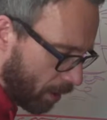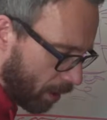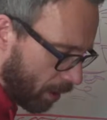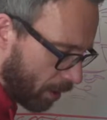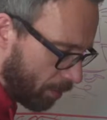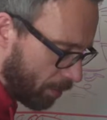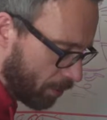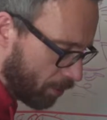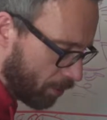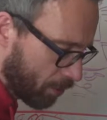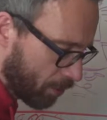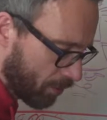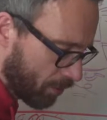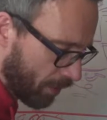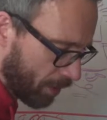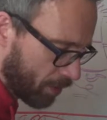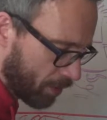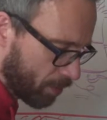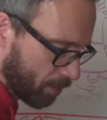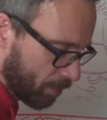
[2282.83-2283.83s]
Let me just
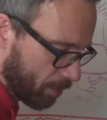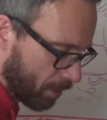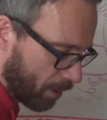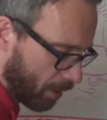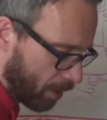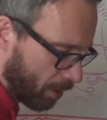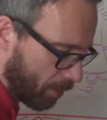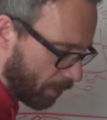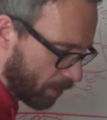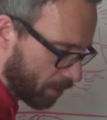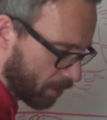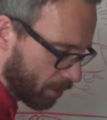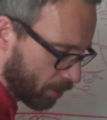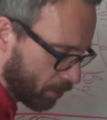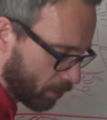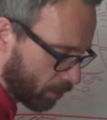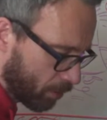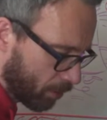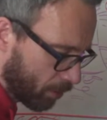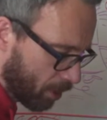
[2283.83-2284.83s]
fix something here because it was
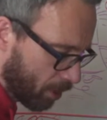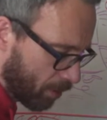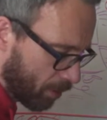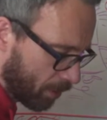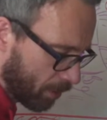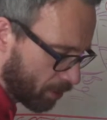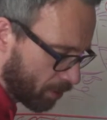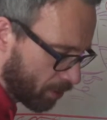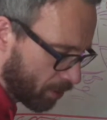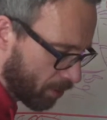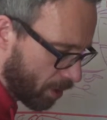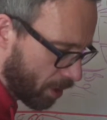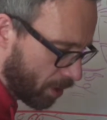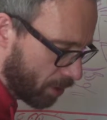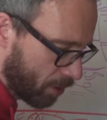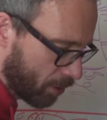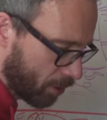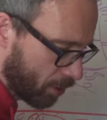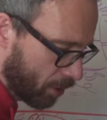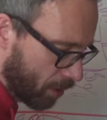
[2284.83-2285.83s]
all going a bit
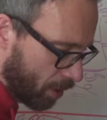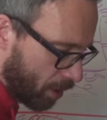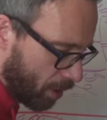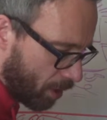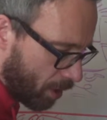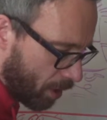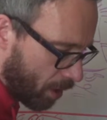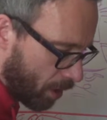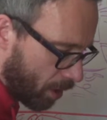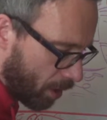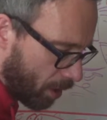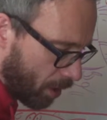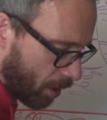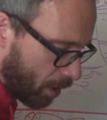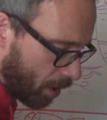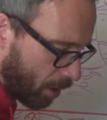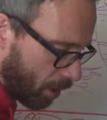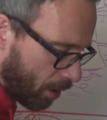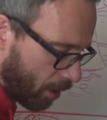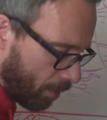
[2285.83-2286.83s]
strange.
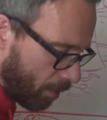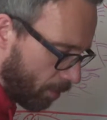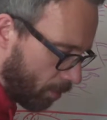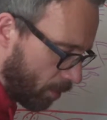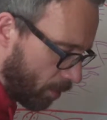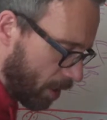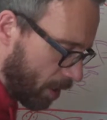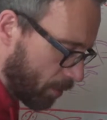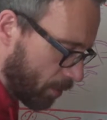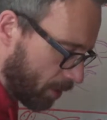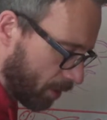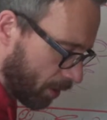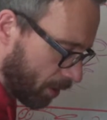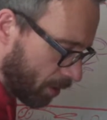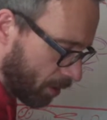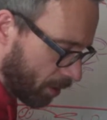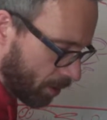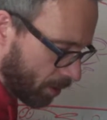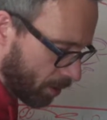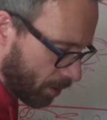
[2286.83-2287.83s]
Where was it
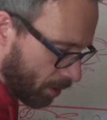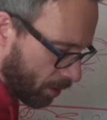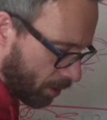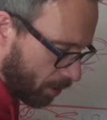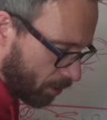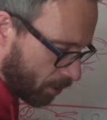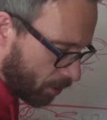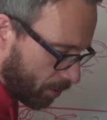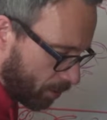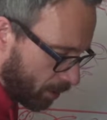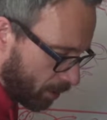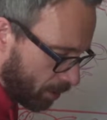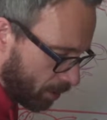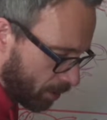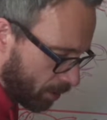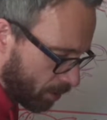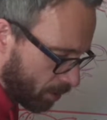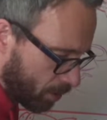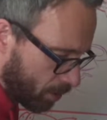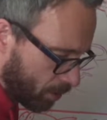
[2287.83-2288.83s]
gone?
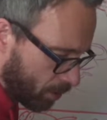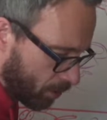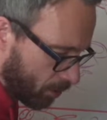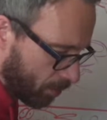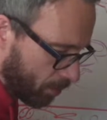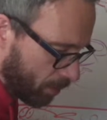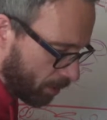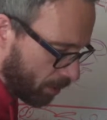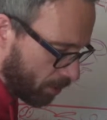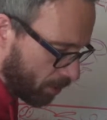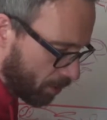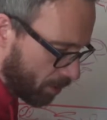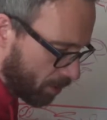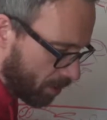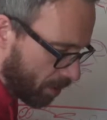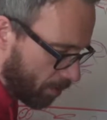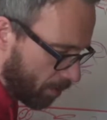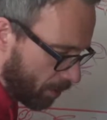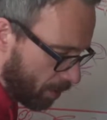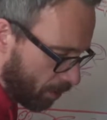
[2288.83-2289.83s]
Somebody just
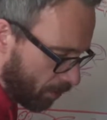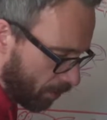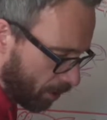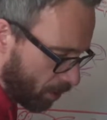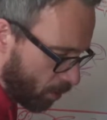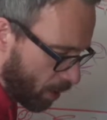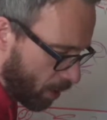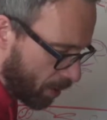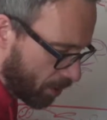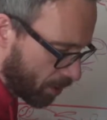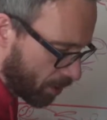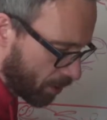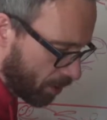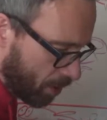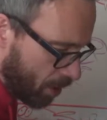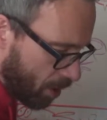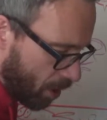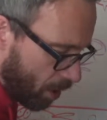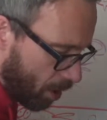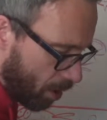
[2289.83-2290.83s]
sent me a request
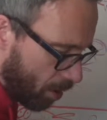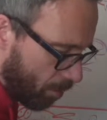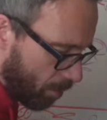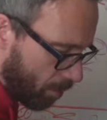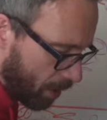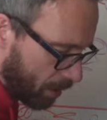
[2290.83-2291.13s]
on my